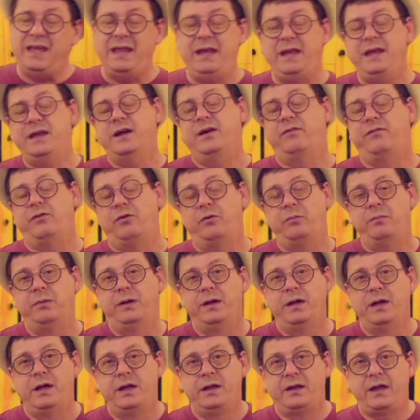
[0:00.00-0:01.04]
any of them
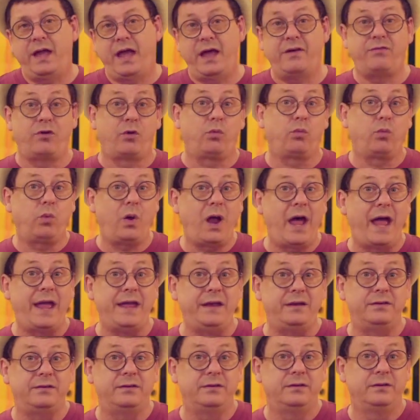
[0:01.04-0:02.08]
to have a
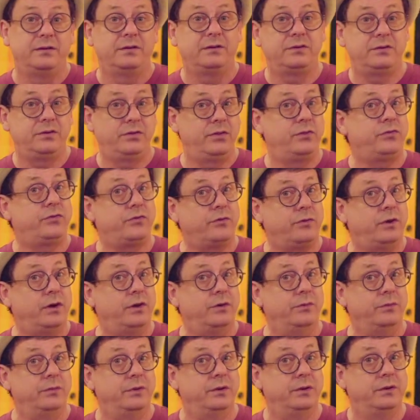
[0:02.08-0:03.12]
right to the
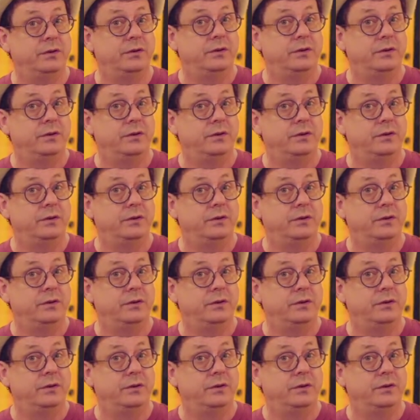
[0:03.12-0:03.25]
throne.